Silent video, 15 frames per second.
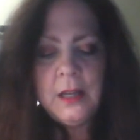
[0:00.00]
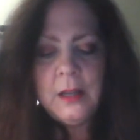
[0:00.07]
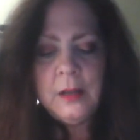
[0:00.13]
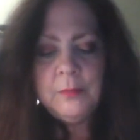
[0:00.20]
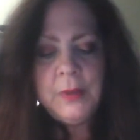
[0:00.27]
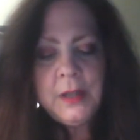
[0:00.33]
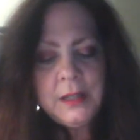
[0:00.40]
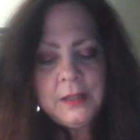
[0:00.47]

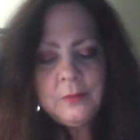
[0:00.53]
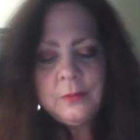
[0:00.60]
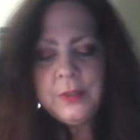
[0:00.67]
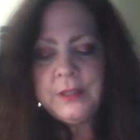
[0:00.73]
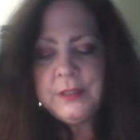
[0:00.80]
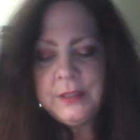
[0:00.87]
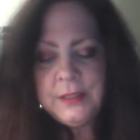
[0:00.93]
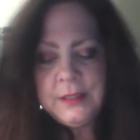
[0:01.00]
But we
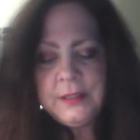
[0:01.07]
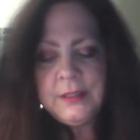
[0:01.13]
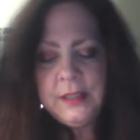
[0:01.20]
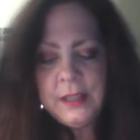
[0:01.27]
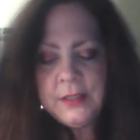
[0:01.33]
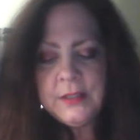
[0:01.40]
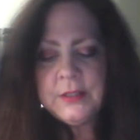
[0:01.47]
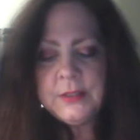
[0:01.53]
didn't
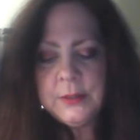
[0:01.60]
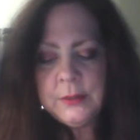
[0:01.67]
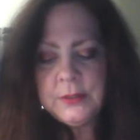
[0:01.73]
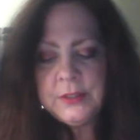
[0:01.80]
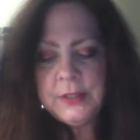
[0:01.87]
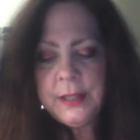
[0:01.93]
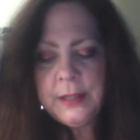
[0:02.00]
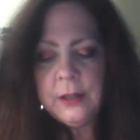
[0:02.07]
yet
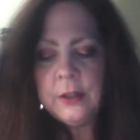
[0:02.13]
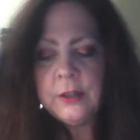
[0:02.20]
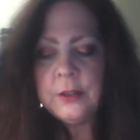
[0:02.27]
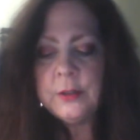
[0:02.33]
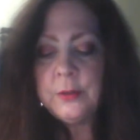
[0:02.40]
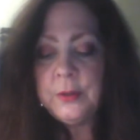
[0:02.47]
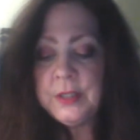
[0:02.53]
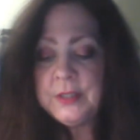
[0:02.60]
associate our
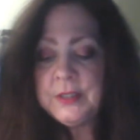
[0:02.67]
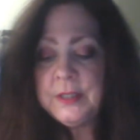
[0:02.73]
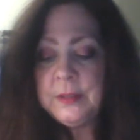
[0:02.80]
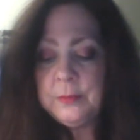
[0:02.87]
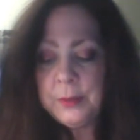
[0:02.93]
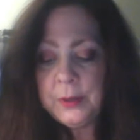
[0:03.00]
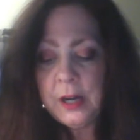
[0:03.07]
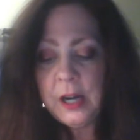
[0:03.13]
increasing
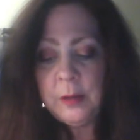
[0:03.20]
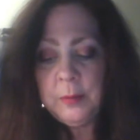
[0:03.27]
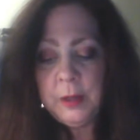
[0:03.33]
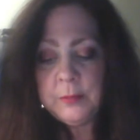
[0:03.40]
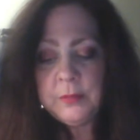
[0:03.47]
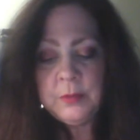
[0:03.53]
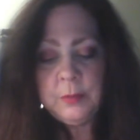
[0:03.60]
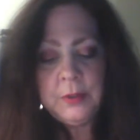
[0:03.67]

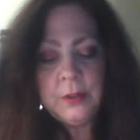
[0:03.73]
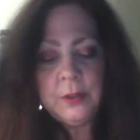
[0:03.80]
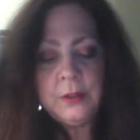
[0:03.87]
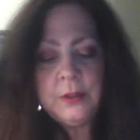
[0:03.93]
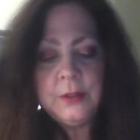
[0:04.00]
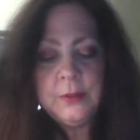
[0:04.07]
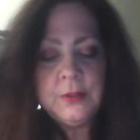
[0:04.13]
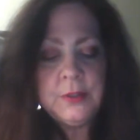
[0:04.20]
problems with our
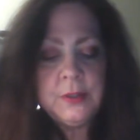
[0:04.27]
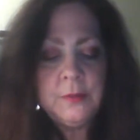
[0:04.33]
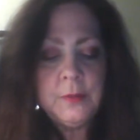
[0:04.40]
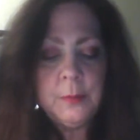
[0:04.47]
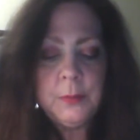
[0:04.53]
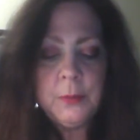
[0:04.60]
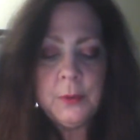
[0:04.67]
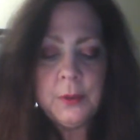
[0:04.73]
use of
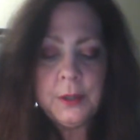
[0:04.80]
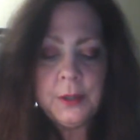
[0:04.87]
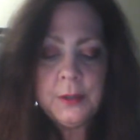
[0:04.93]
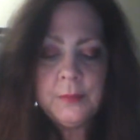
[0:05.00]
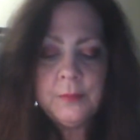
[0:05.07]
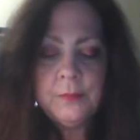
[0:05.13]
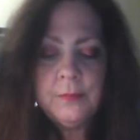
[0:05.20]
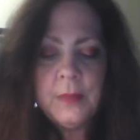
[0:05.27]
the board.
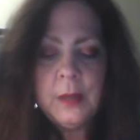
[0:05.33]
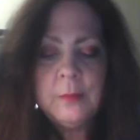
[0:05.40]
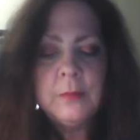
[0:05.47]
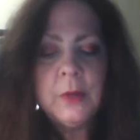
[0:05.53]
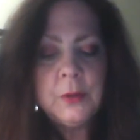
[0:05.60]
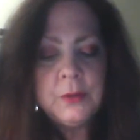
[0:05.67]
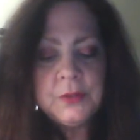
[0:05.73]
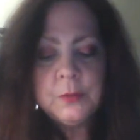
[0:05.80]

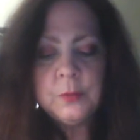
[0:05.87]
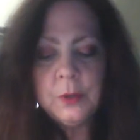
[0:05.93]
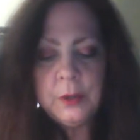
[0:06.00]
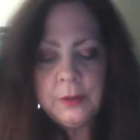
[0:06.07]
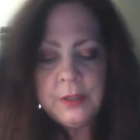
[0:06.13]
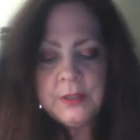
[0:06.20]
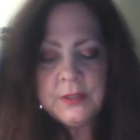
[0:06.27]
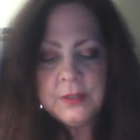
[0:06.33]
Most
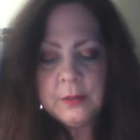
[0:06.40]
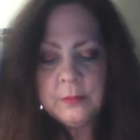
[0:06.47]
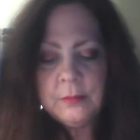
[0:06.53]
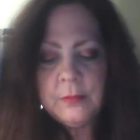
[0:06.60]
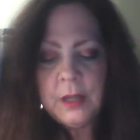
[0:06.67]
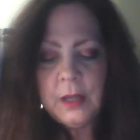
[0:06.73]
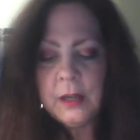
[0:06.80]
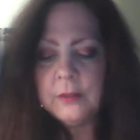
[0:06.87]

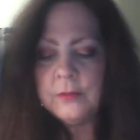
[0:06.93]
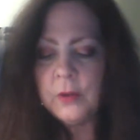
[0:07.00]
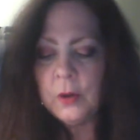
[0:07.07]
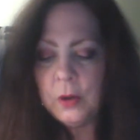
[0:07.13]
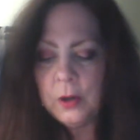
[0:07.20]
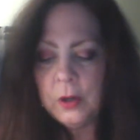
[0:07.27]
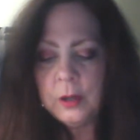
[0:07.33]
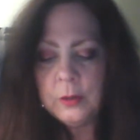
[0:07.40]
worrisome of
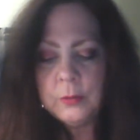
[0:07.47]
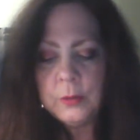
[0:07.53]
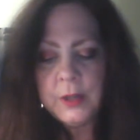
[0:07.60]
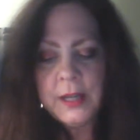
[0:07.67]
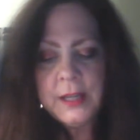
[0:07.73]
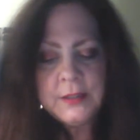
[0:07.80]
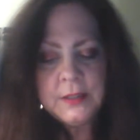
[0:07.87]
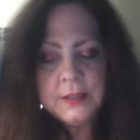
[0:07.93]
all were
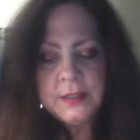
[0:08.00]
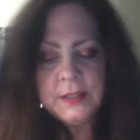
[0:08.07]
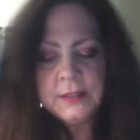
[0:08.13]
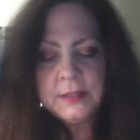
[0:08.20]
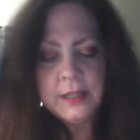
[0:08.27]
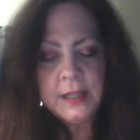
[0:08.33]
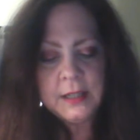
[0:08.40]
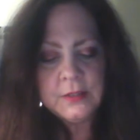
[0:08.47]
entity
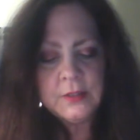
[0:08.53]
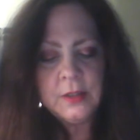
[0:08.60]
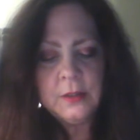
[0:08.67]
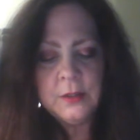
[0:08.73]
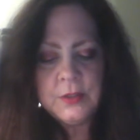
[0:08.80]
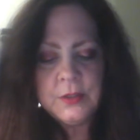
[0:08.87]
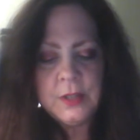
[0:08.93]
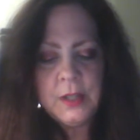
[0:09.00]
attacks on
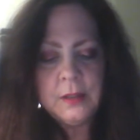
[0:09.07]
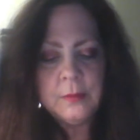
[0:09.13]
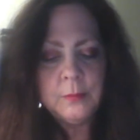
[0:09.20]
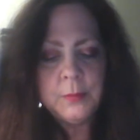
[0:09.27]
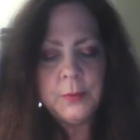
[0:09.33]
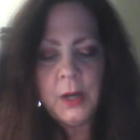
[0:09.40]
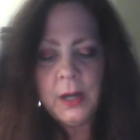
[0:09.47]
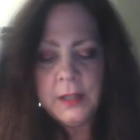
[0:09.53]
our son,
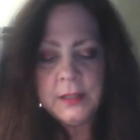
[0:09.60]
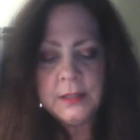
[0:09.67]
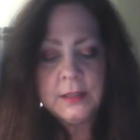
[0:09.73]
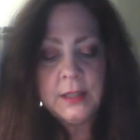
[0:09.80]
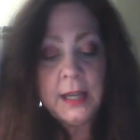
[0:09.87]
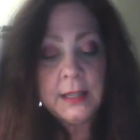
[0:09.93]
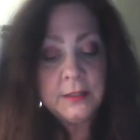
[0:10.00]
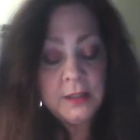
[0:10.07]

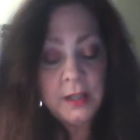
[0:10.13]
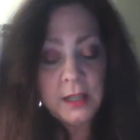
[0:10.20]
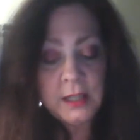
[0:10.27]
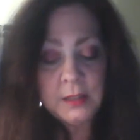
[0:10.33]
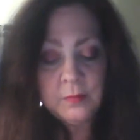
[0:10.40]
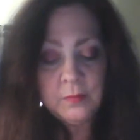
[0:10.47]
Brian, at night.